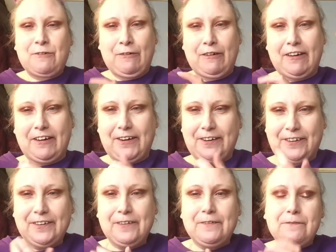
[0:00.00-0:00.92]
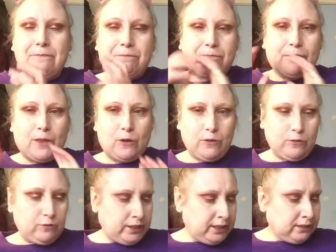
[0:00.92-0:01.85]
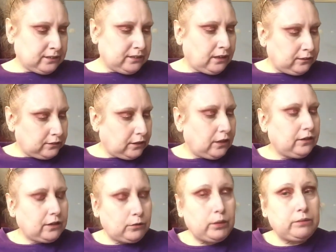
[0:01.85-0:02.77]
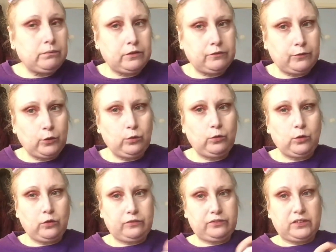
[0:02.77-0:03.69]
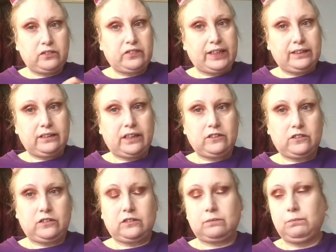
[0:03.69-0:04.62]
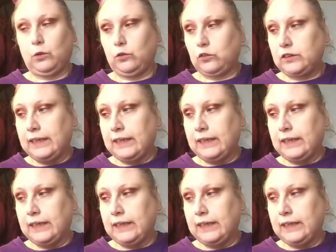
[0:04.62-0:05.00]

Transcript: Right. The reason I don't go in with full coverage foundations much.